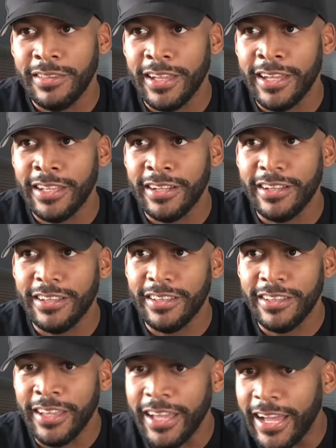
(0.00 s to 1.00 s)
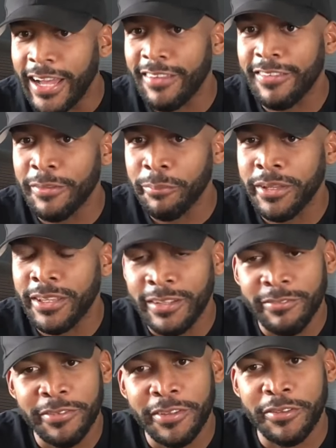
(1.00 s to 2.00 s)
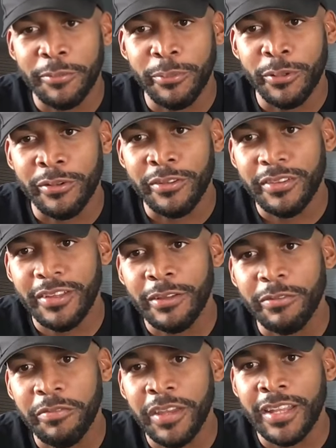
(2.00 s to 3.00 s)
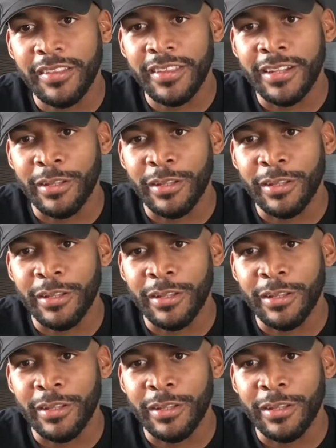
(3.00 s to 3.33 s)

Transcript: that it has to be an invisible effect.